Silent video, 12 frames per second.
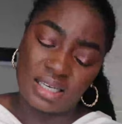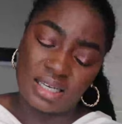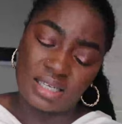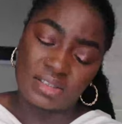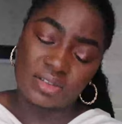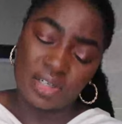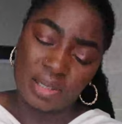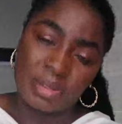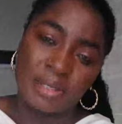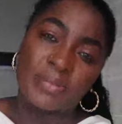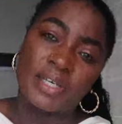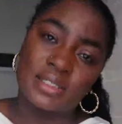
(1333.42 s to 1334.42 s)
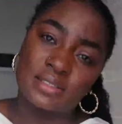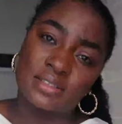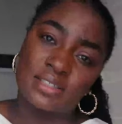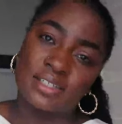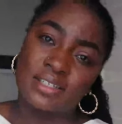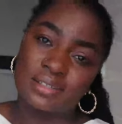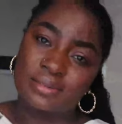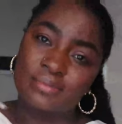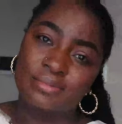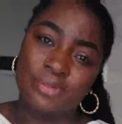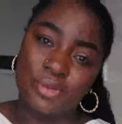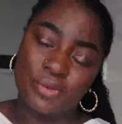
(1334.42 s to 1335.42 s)
and try my best
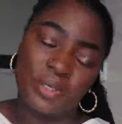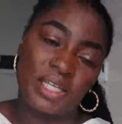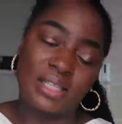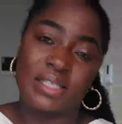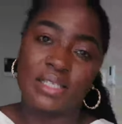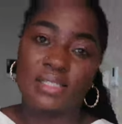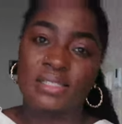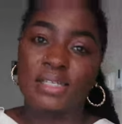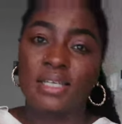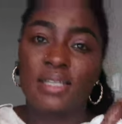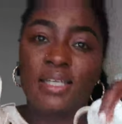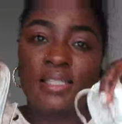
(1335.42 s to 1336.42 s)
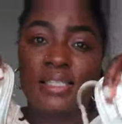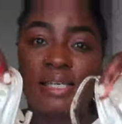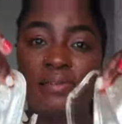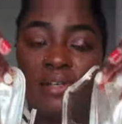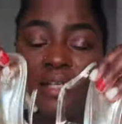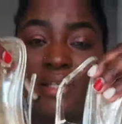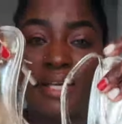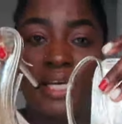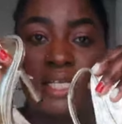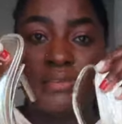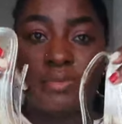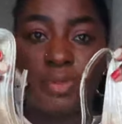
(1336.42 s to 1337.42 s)
to wear these. These are really
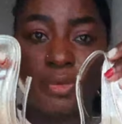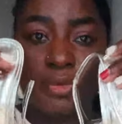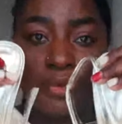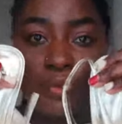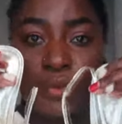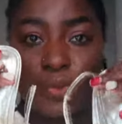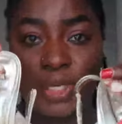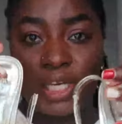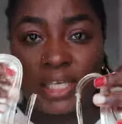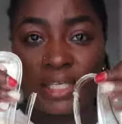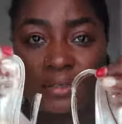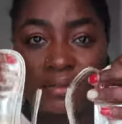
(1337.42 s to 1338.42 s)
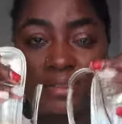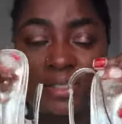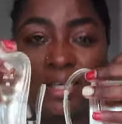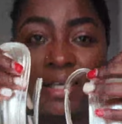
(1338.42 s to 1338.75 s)
nice for people who wear heels.